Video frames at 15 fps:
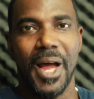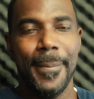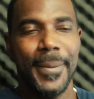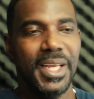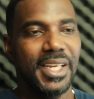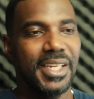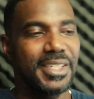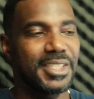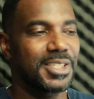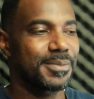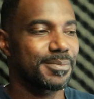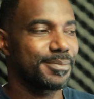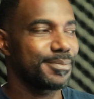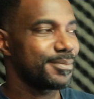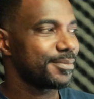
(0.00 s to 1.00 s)
I mean,
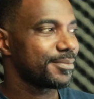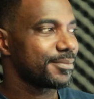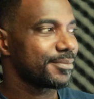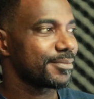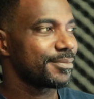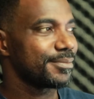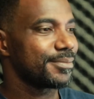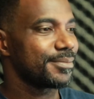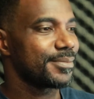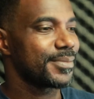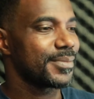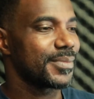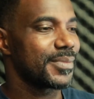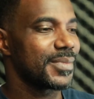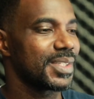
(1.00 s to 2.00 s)

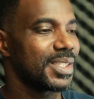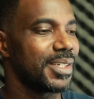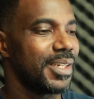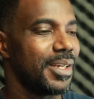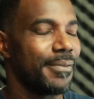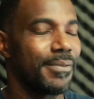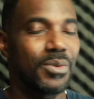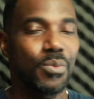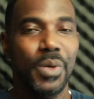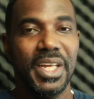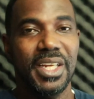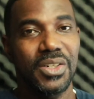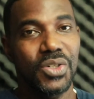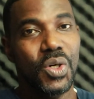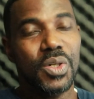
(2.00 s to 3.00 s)
from the
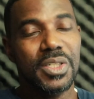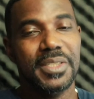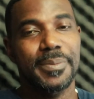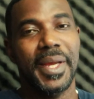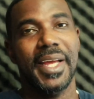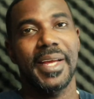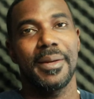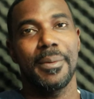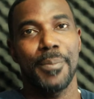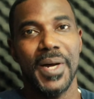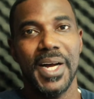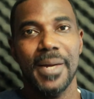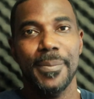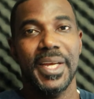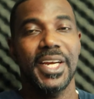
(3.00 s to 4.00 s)
way it looks, man,
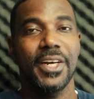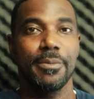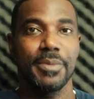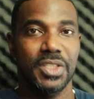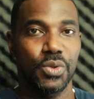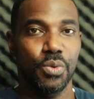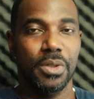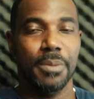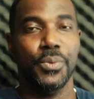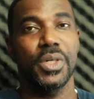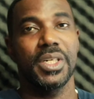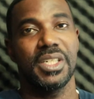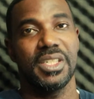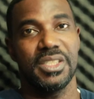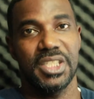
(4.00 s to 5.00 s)
Bob Arum is doing a
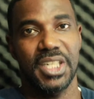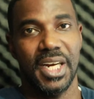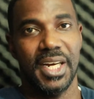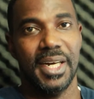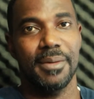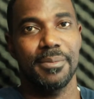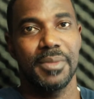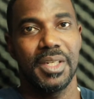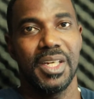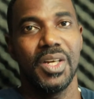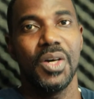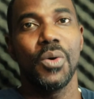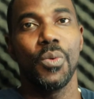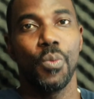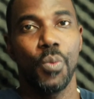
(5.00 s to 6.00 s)
pretty good job
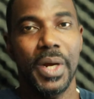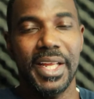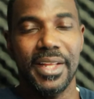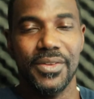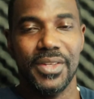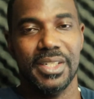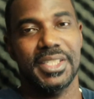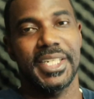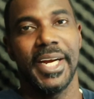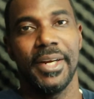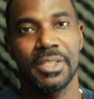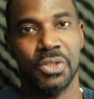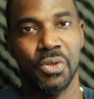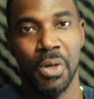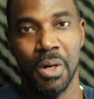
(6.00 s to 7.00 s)
with
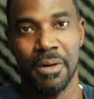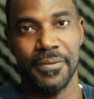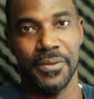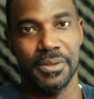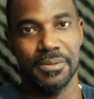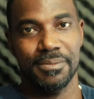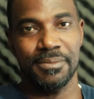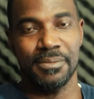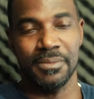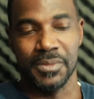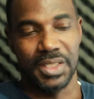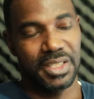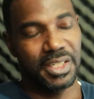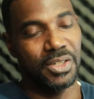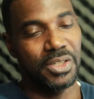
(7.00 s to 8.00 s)
Terrence Crawford.
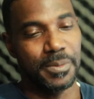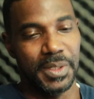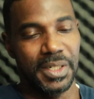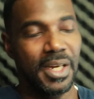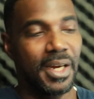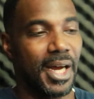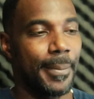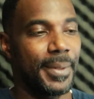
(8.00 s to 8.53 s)
Excuse me.